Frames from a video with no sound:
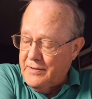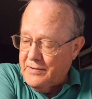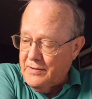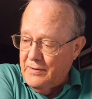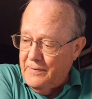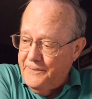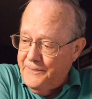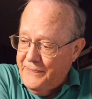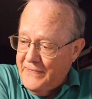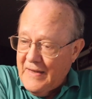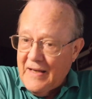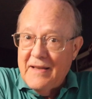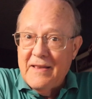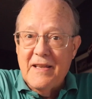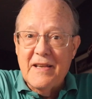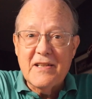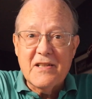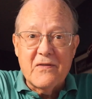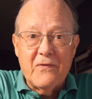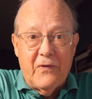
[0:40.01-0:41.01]
So
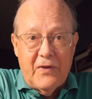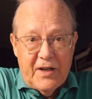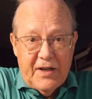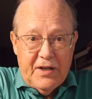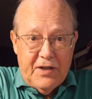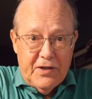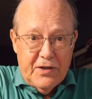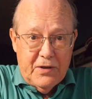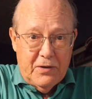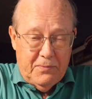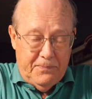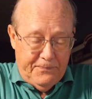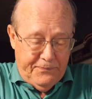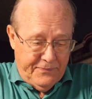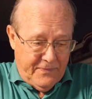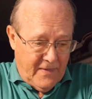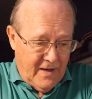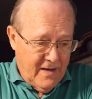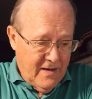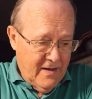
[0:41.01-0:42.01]
this
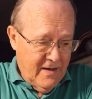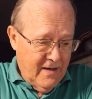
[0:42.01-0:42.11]
video,